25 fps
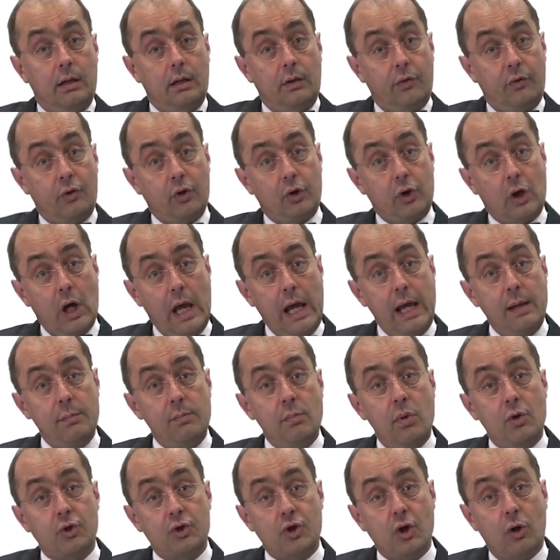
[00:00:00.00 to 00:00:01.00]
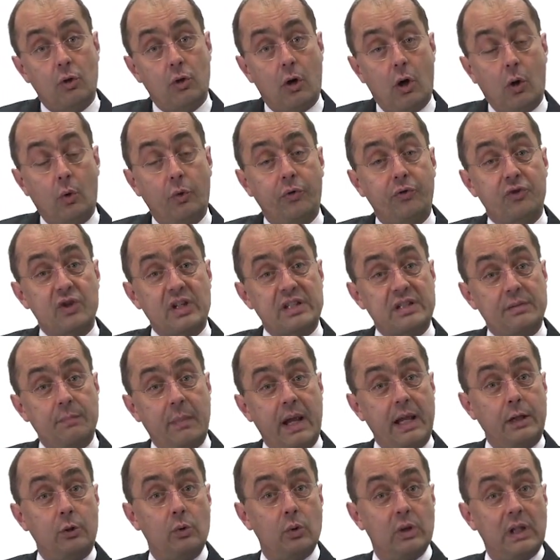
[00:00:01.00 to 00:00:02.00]
The game show host just
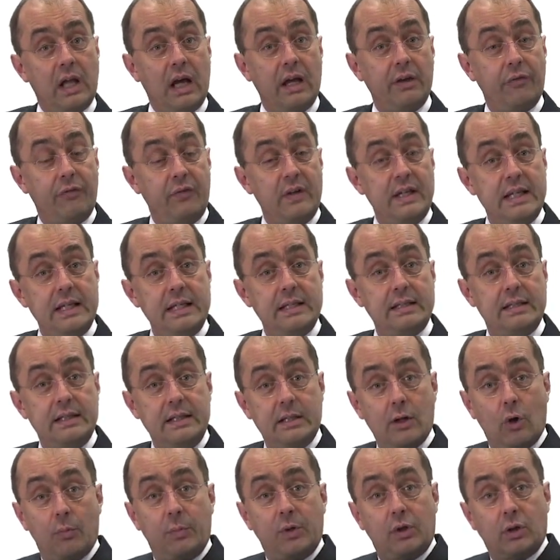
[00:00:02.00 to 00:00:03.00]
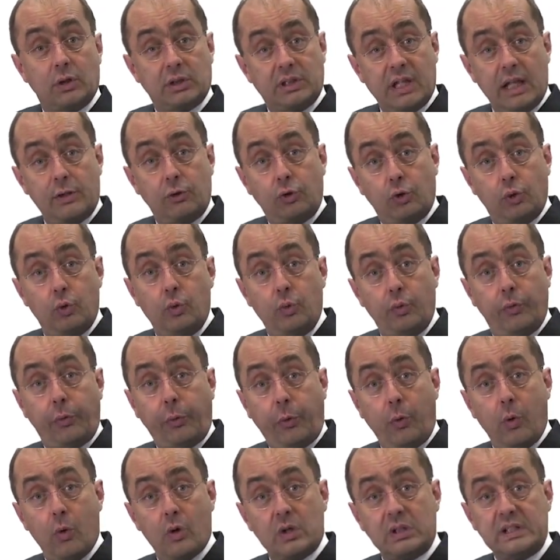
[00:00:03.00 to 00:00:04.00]
made your life easy now, because that
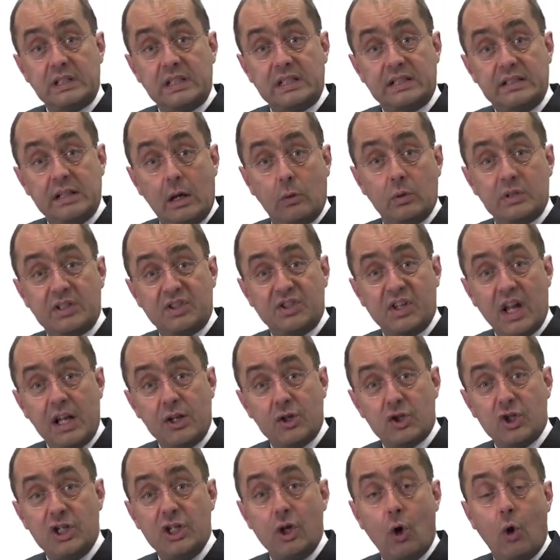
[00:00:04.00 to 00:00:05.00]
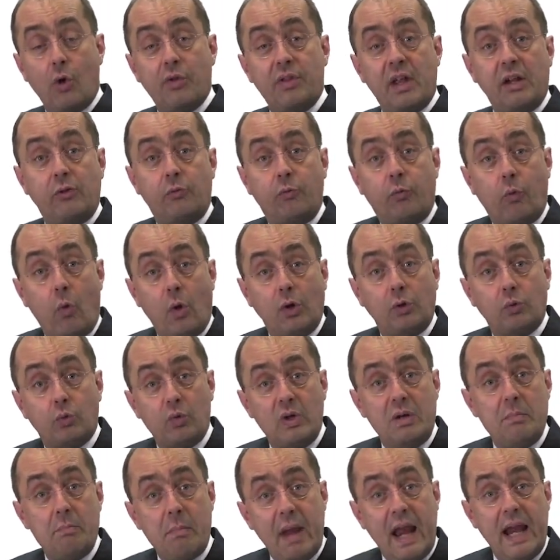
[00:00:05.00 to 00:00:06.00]
2/3 is now essentially on that one
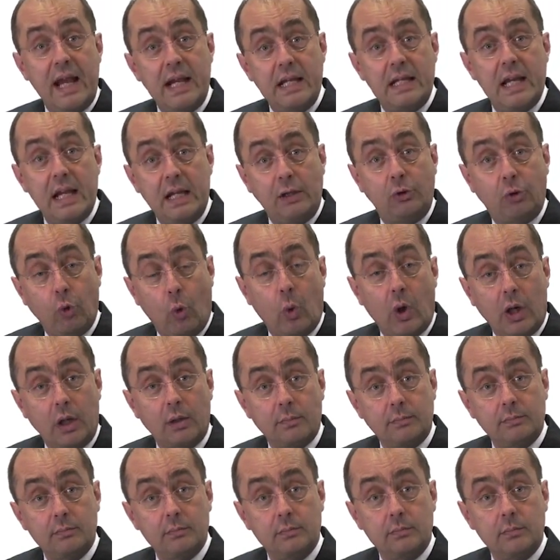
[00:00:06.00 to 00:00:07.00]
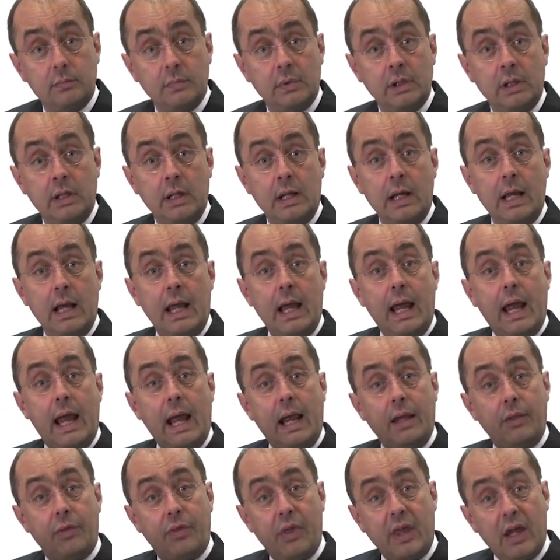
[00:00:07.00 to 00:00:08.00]
remaining door.
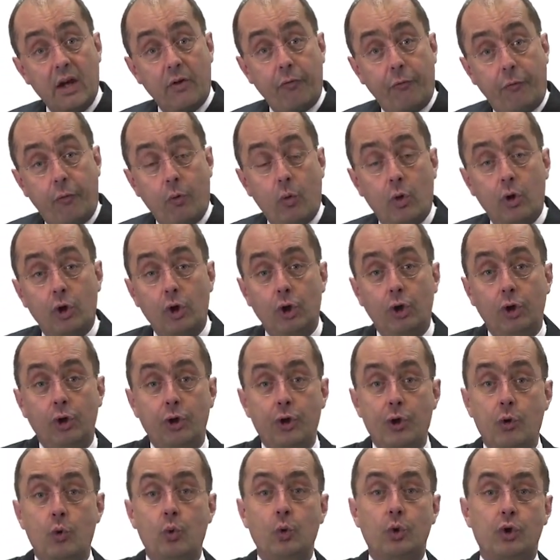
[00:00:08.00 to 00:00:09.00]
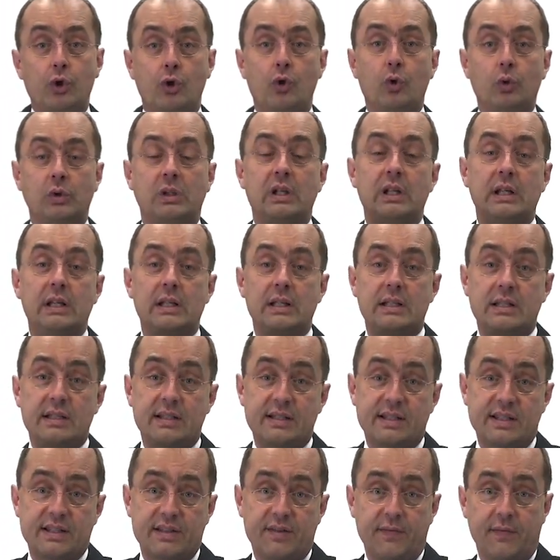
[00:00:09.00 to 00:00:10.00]
And therefore you should
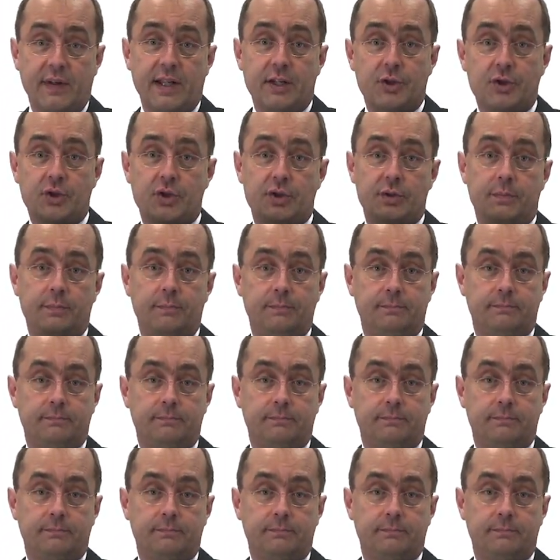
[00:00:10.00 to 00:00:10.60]
switch.